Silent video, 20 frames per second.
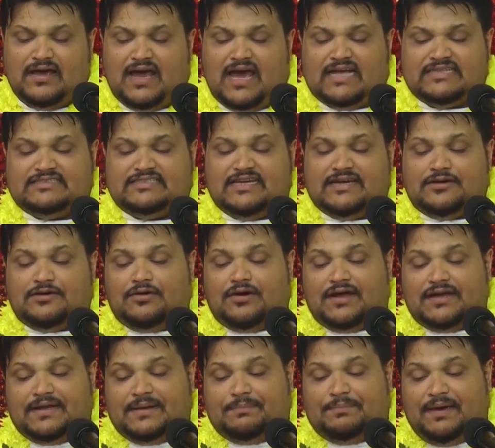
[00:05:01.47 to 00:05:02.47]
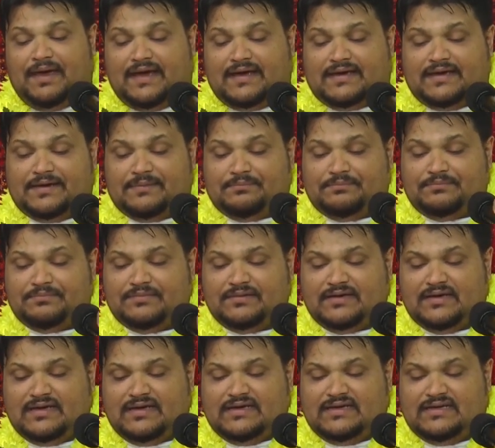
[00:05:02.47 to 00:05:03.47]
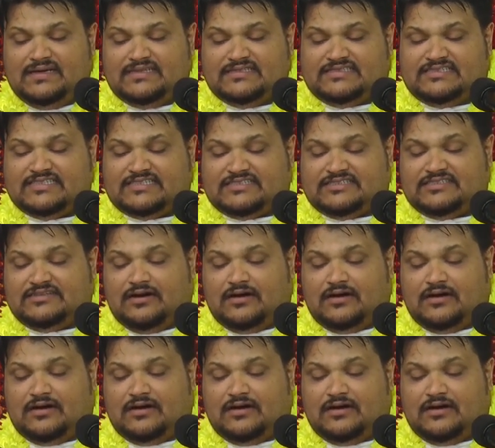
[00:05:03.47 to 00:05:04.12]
As they go and they beg him, he sits